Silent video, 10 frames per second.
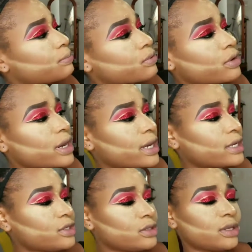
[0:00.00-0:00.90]

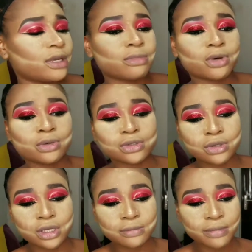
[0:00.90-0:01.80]
Pride
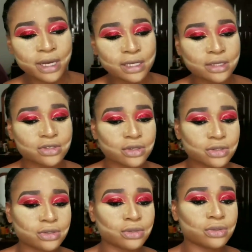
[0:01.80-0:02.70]
contour game palette
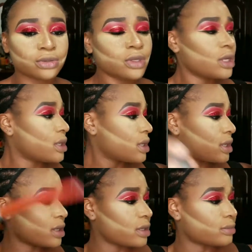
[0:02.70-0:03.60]
just to
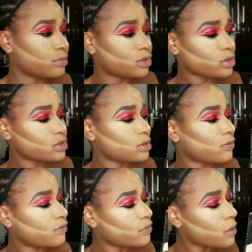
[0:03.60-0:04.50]
dust
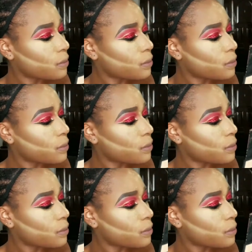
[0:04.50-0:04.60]
off,